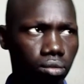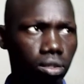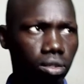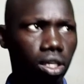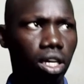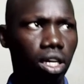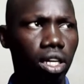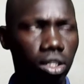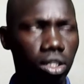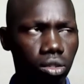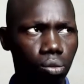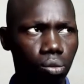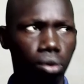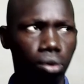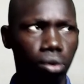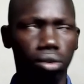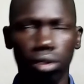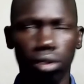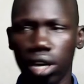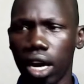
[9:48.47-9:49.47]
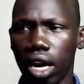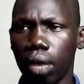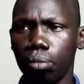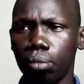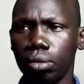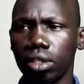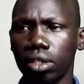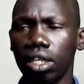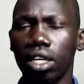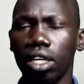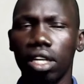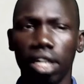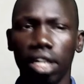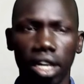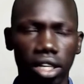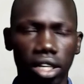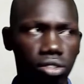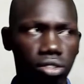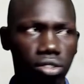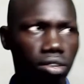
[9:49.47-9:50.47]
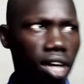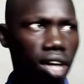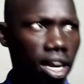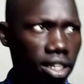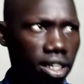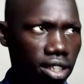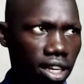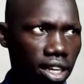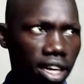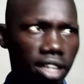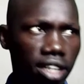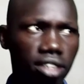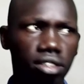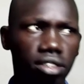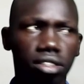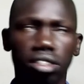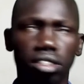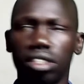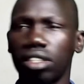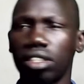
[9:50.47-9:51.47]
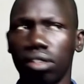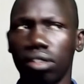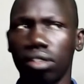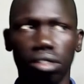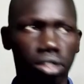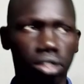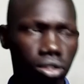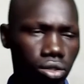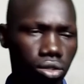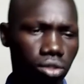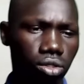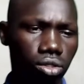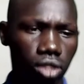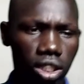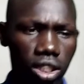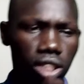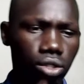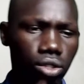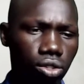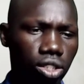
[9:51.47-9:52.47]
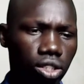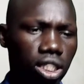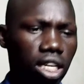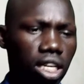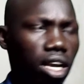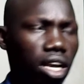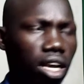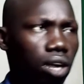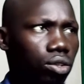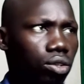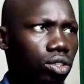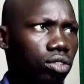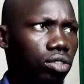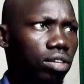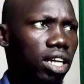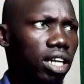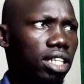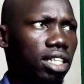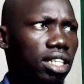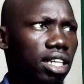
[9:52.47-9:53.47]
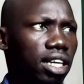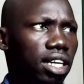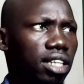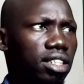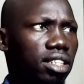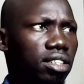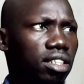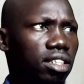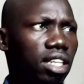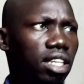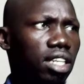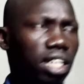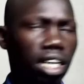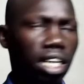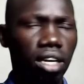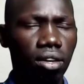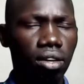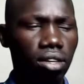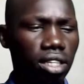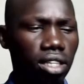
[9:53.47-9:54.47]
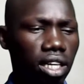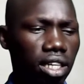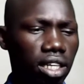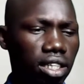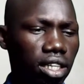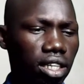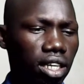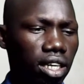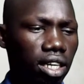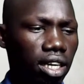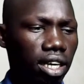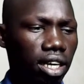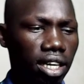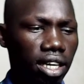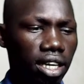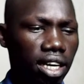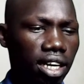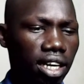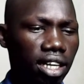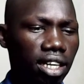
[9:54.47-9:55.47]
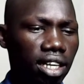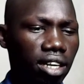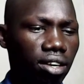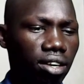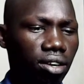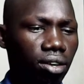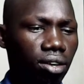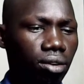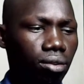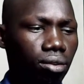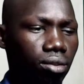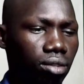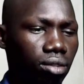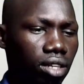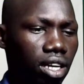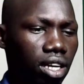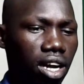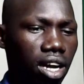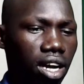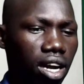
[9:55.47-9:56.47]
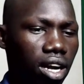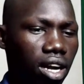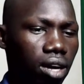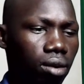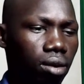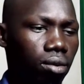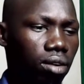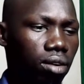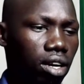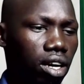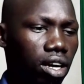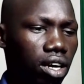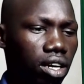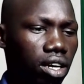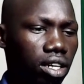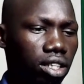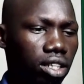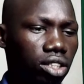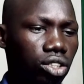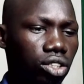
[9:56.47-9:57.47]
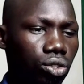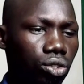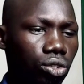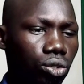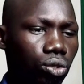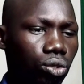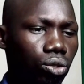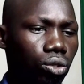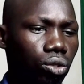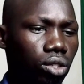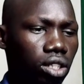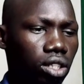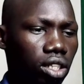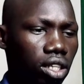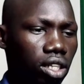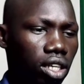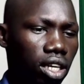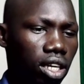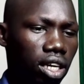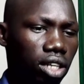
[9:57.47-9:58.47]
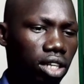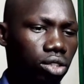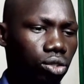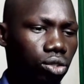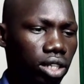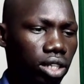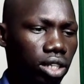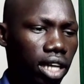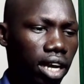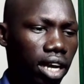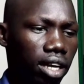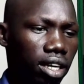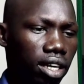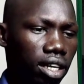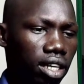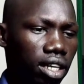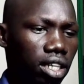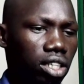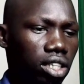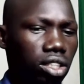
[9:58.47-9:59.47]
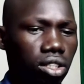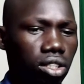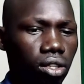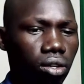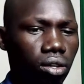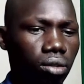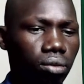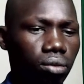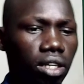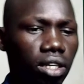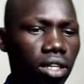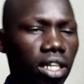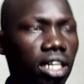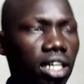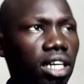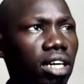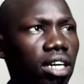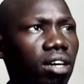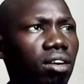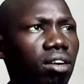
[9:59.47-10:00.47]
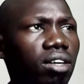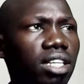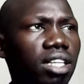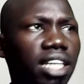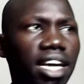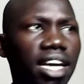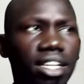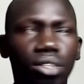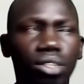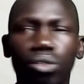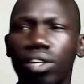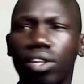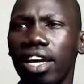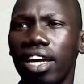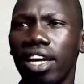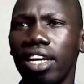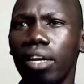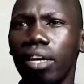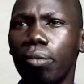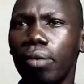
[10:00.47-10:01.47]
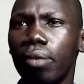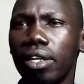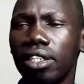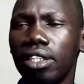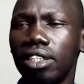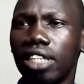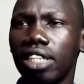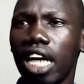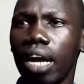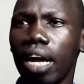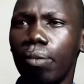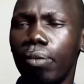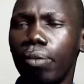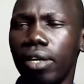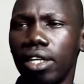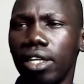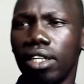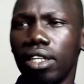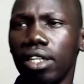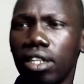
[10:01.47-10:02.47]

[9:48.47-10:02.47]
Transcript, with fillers: uh to programs uh, to write letters or to teach yourself how to write the letter and all that like hello how are you uh, today so all that. You can even type any